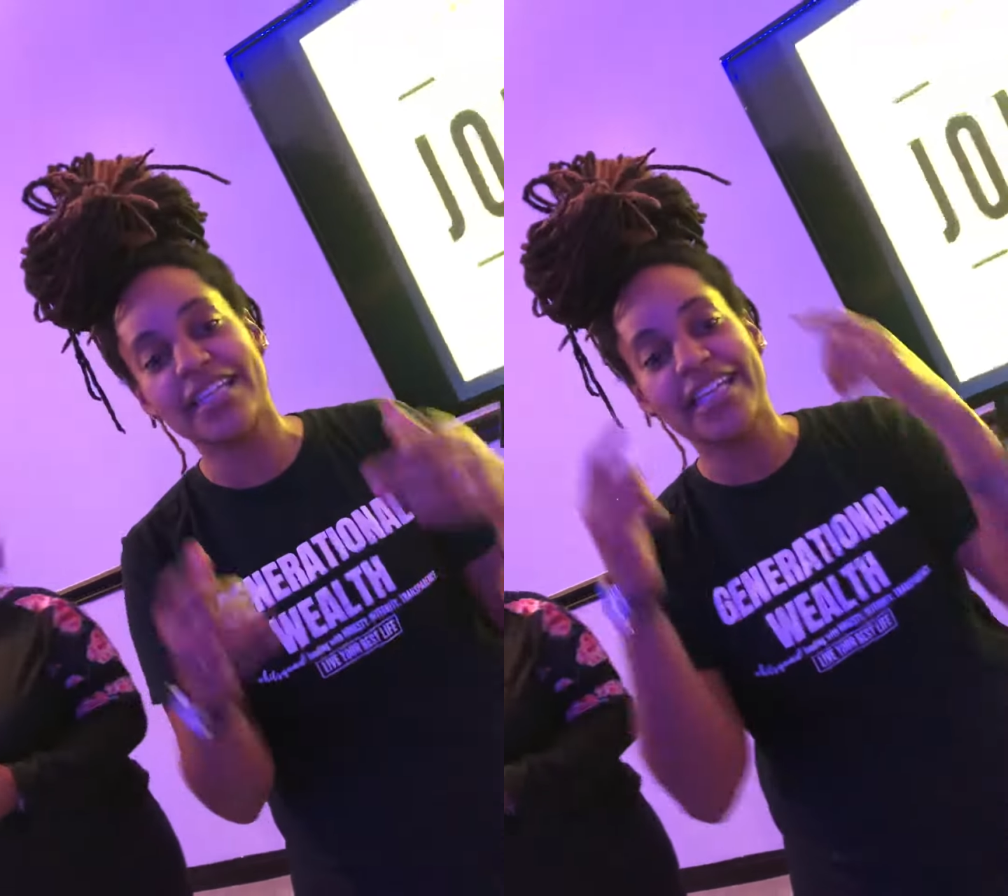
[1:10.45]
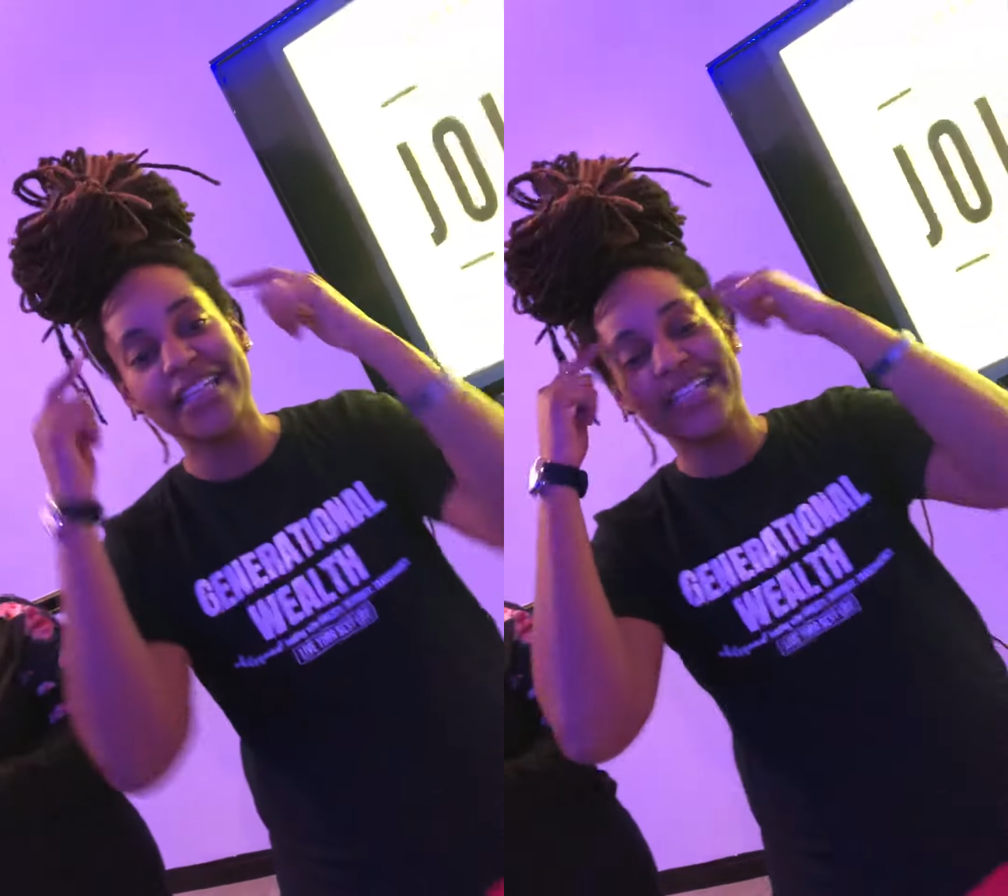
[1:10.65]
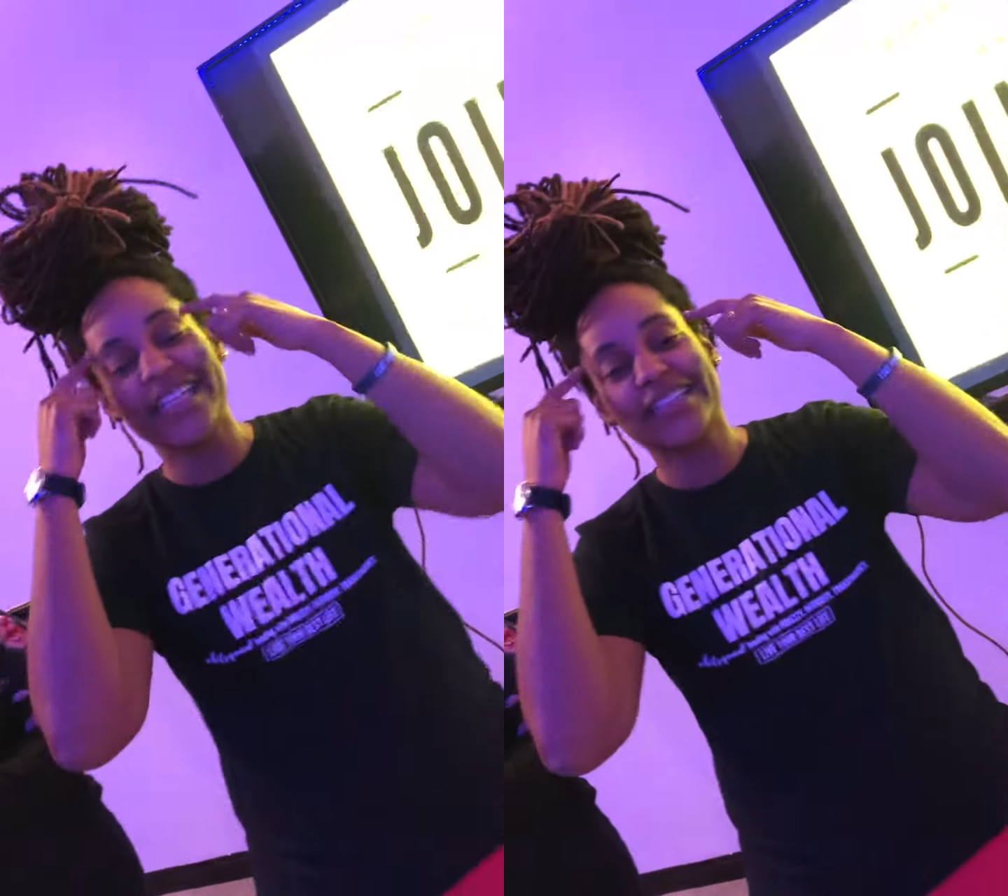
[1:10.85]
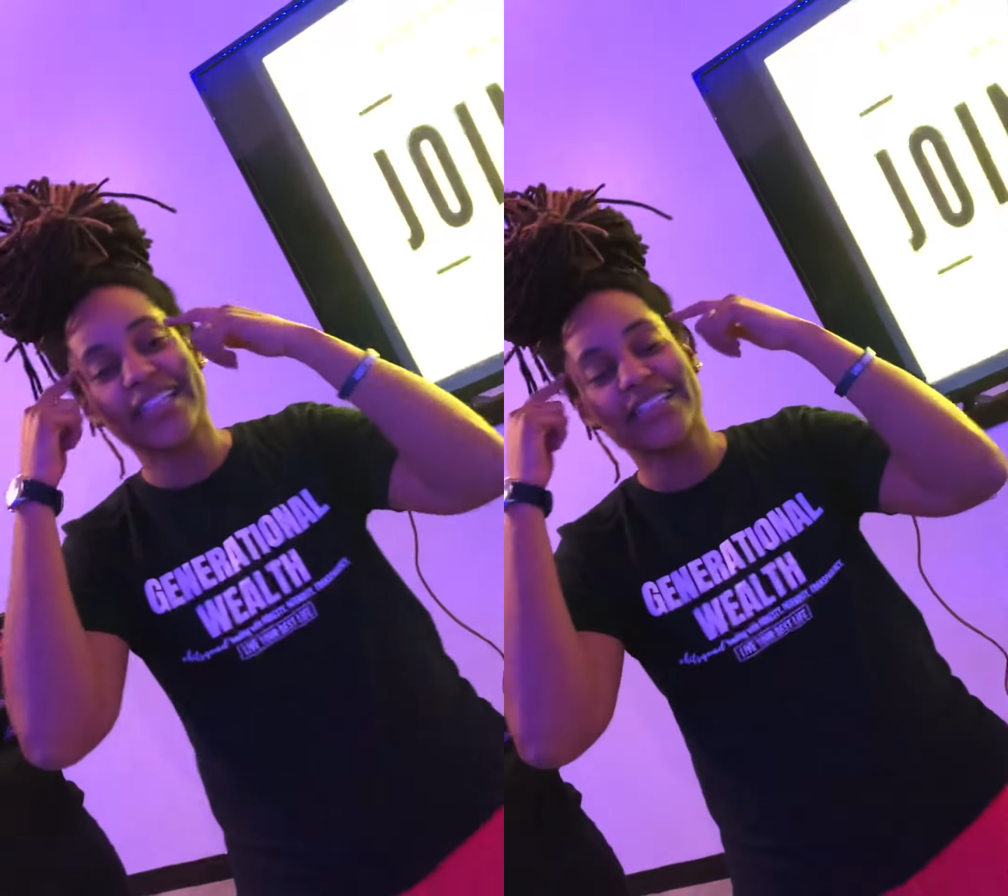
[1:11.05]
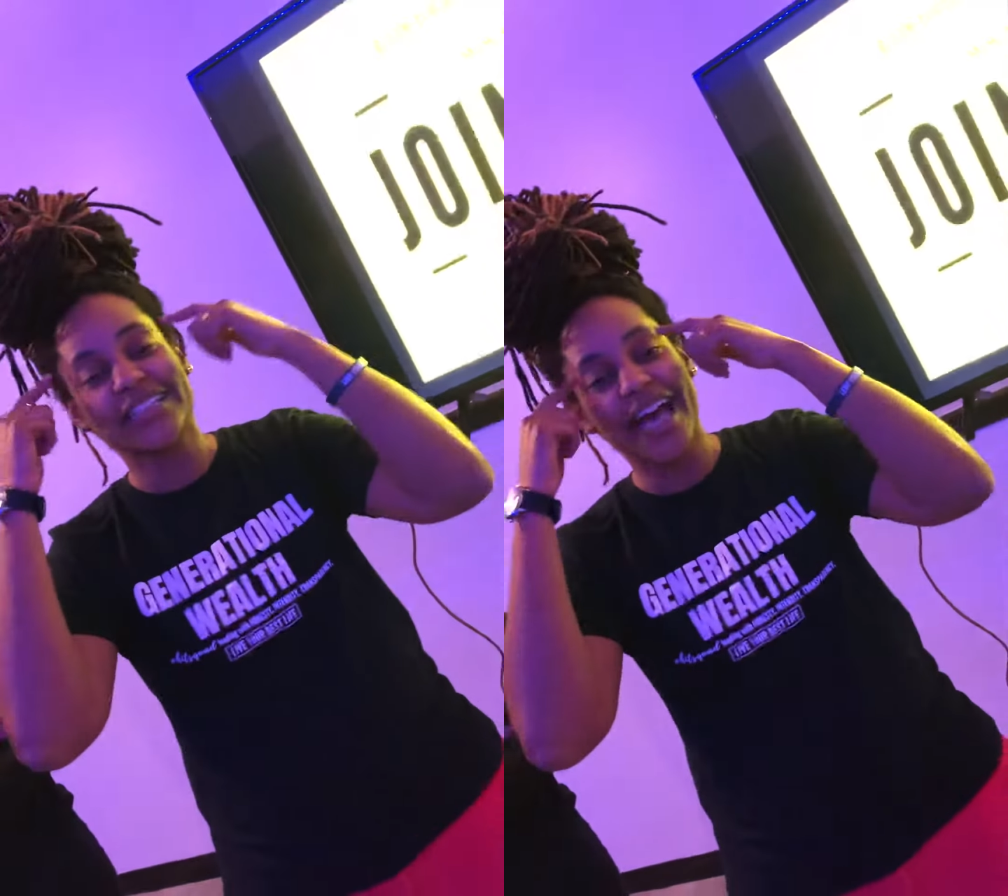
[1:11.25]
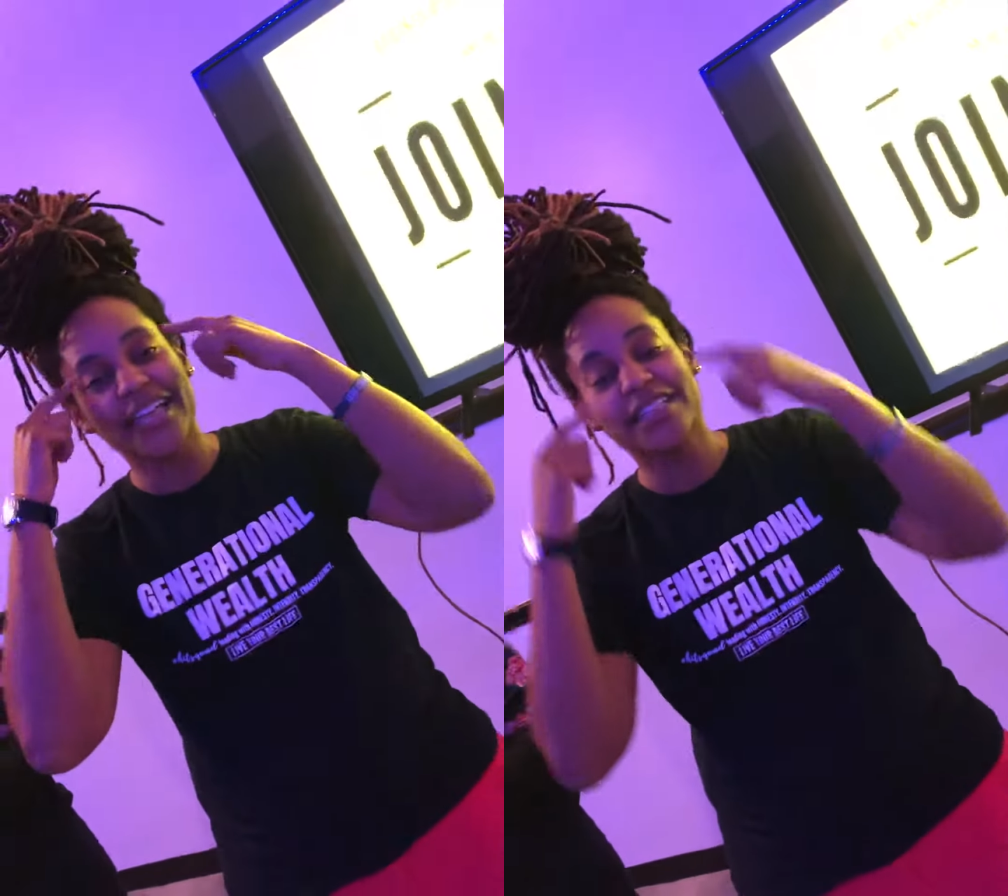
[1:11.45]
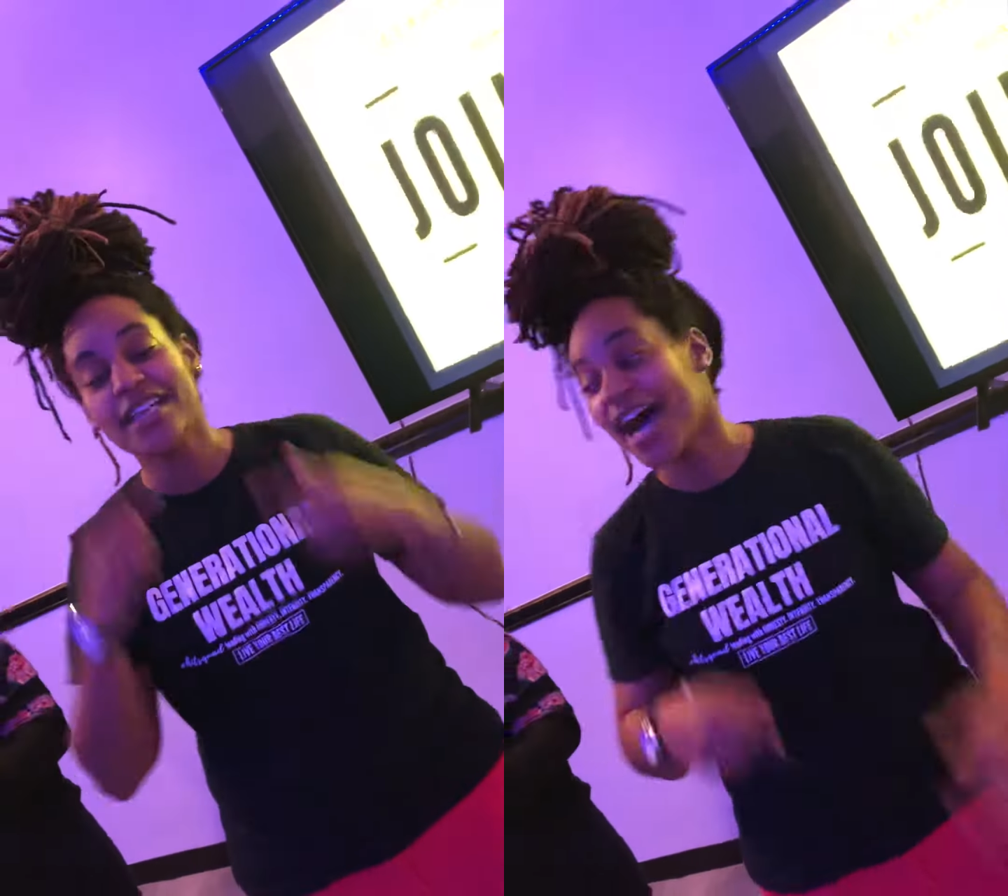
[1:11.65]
and get this knowledge.